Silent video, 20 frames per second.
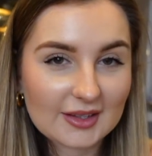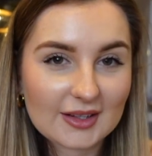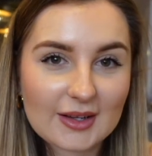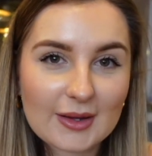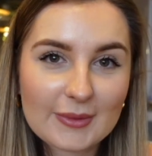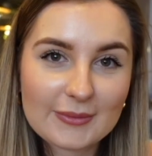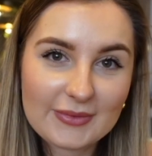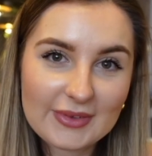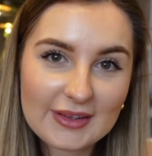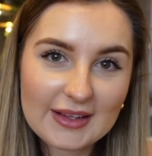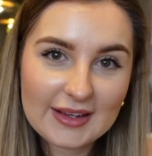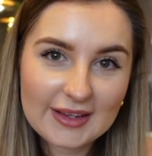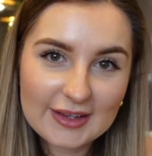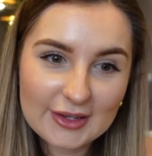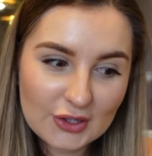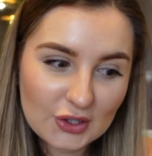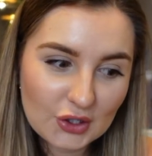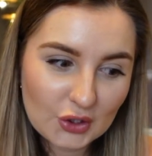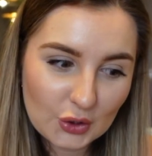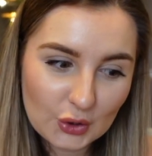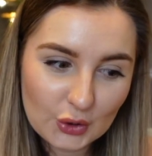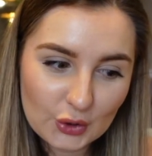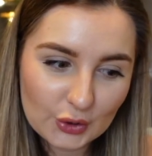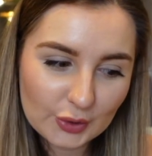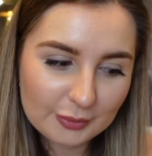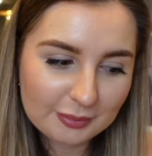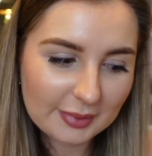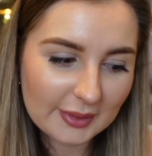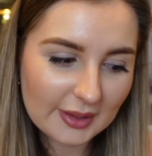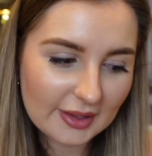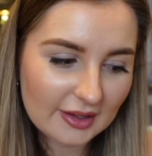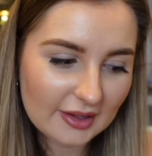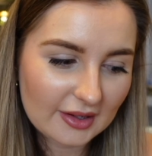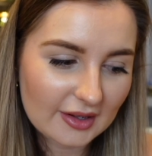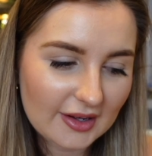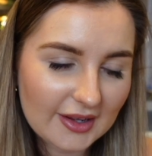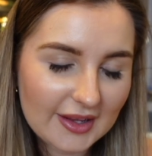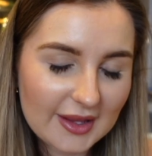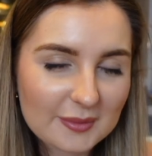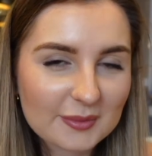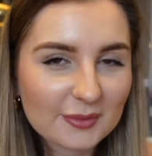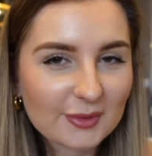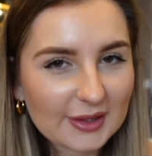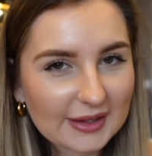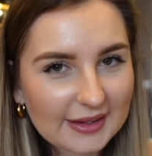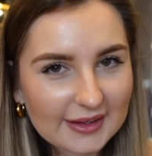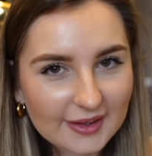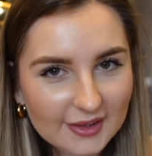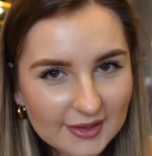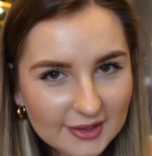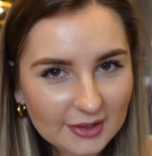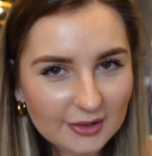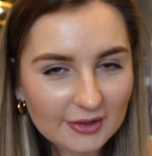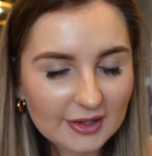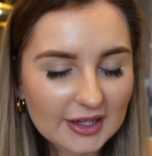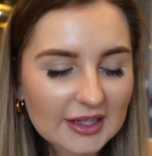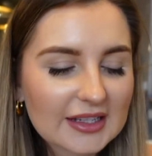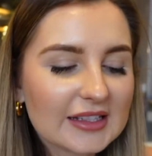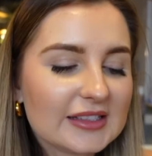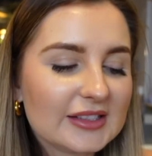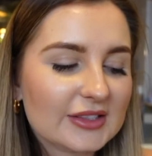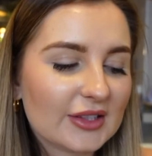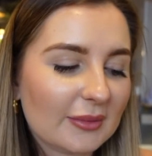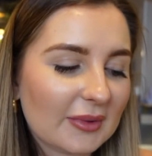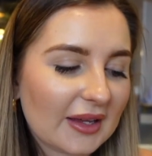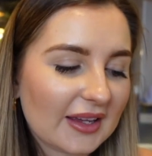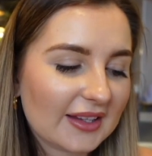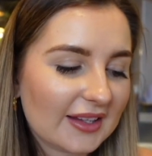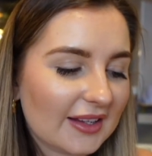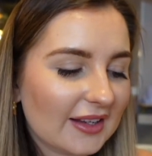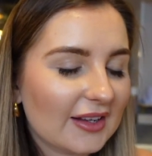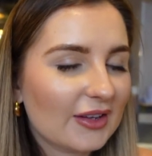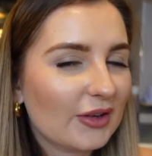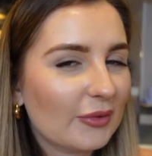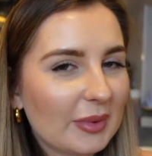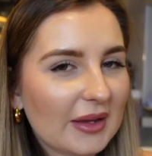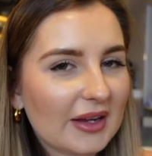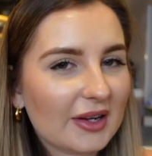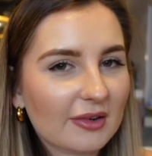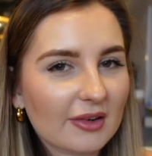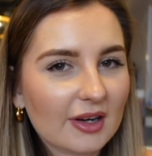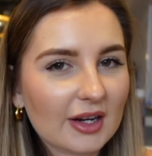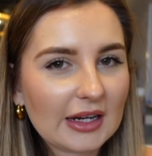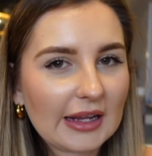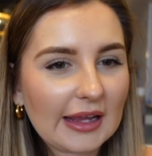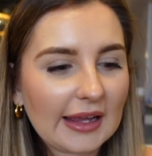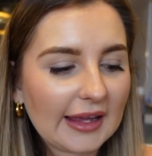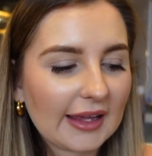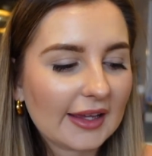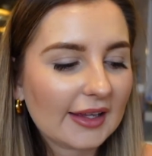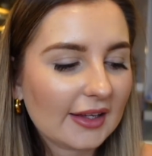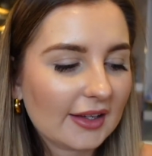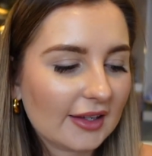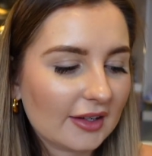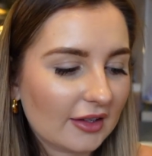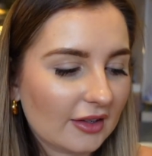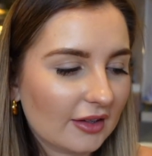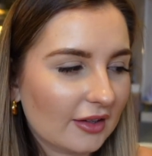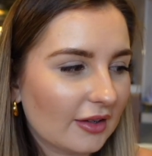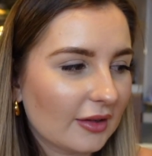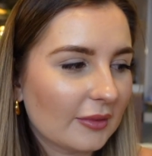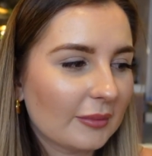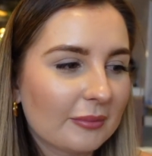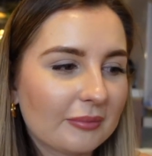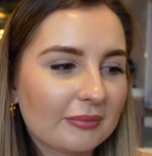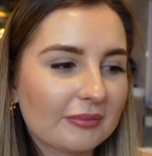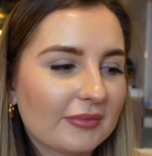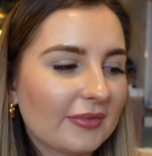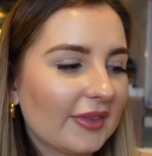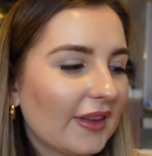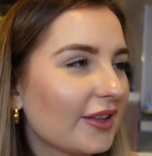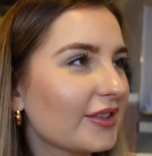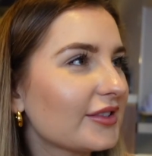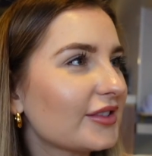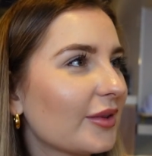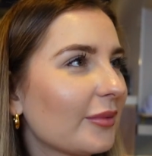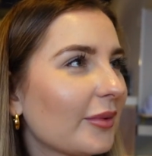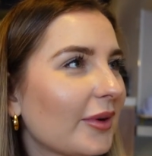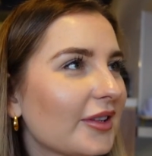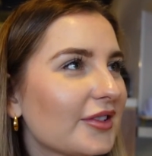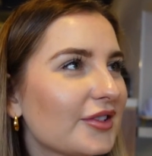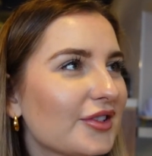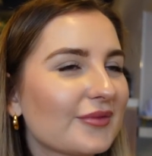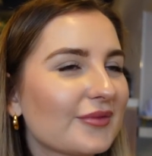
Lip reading: I'm feeling good, but I am really hungry, so I'm getting a little bit cranky. Thank you so much.